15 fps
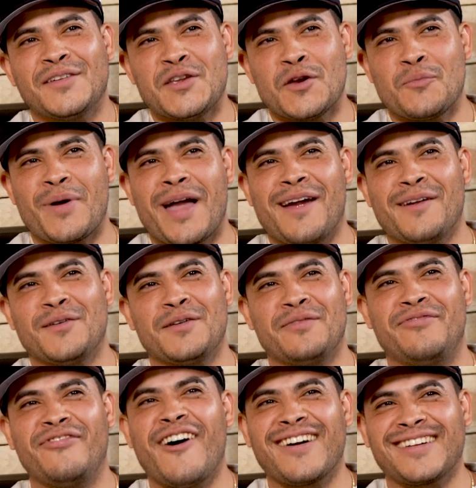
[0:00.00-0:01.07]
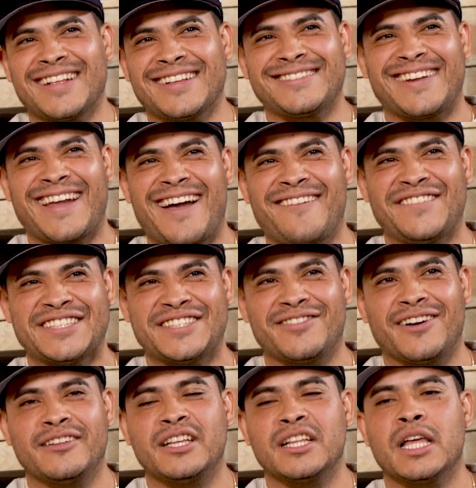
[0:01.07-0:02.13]
When you're a paranoid fuck, that's what happens,
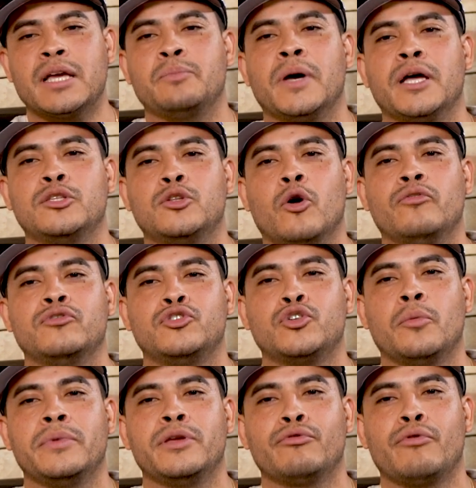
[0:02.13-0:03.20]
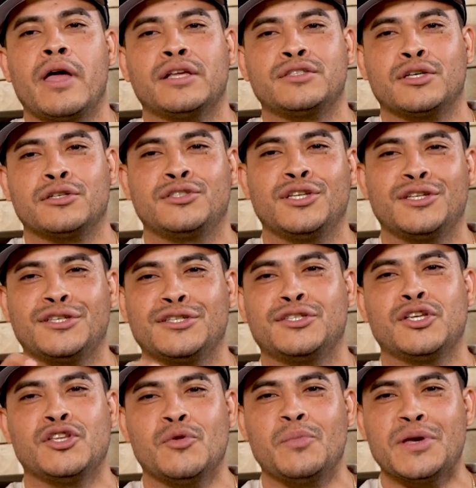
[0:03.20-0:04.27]
bro. They're like, bend over, show me your ass. I'll stick this
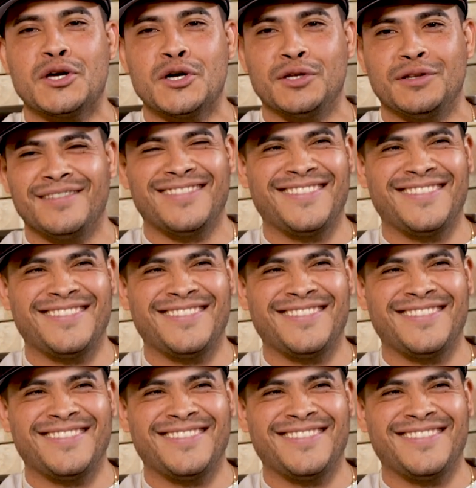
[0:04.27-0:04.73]
in you. Be good.